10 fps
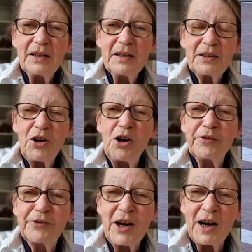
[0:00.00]
Golf
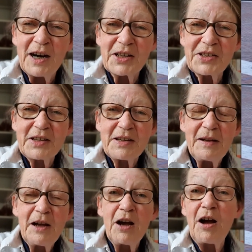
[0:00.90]
carts,
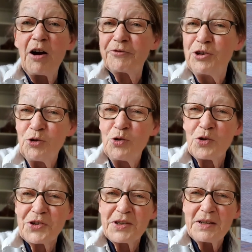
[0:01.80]
of course.